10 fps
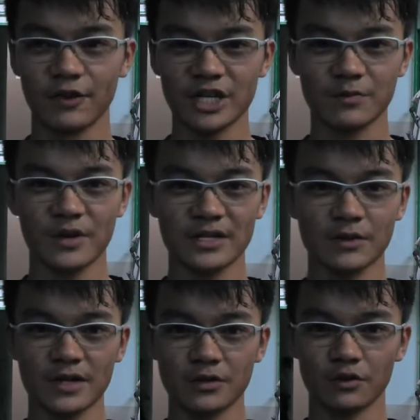French press
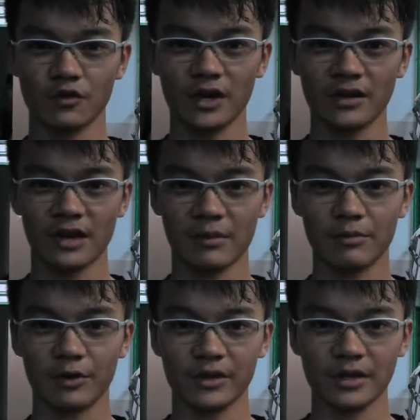so as to train the
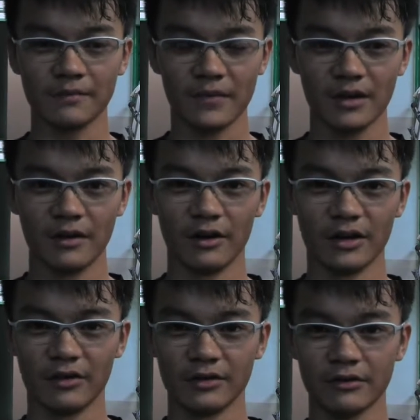upper body
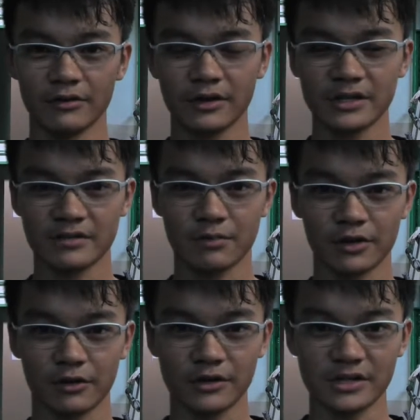on our deltoids,
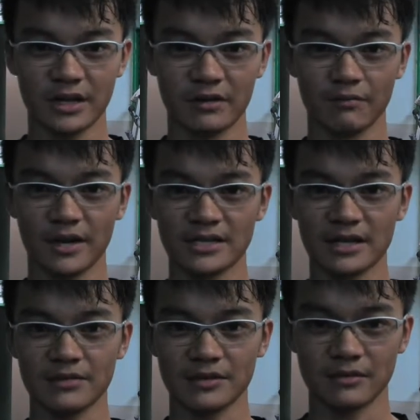pectorals, and
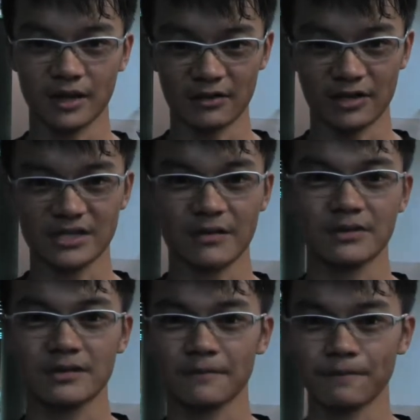biceps and triceps.